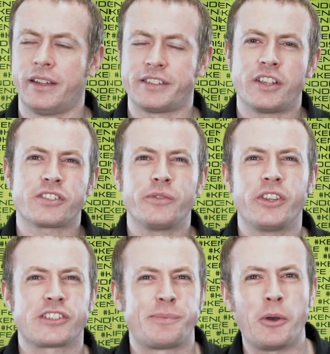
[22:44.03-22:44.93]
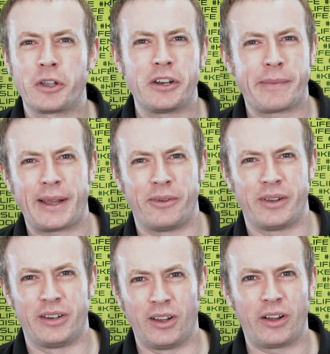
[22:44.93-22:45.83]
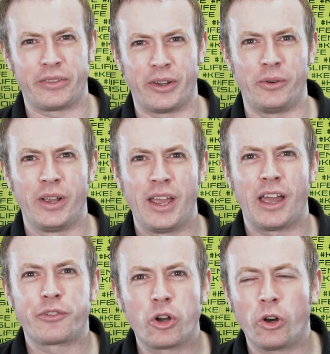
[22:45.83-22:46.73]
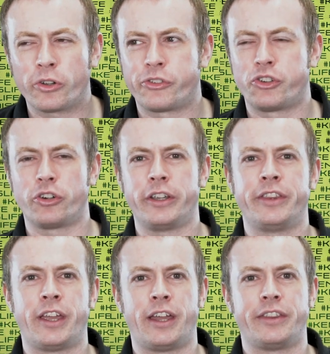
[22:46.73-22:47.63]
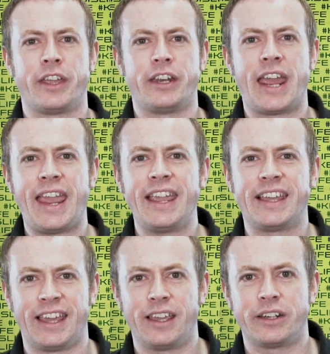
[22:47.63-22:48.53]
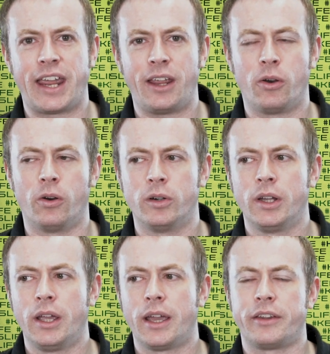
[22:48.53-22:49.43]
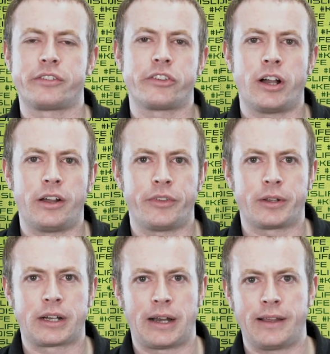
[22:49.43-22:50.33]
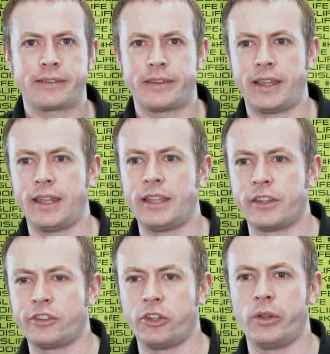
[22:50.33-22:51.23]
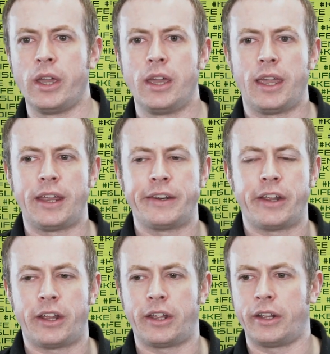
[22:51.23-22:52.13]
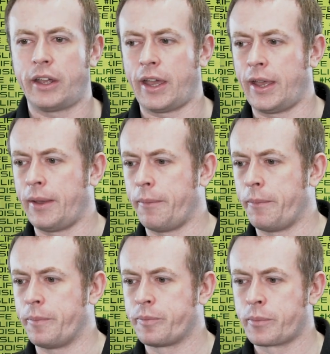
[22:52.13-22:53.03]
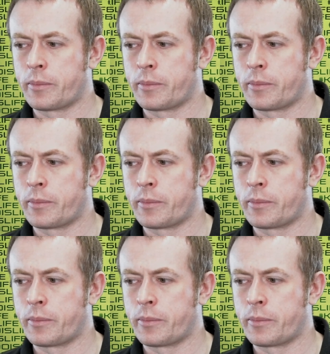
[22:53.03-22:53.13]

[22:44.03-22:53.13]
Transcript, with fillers: it's not something that's spoken about a lot though. Of course, during the the reigi reiho, at the start of the class, they either do in the um,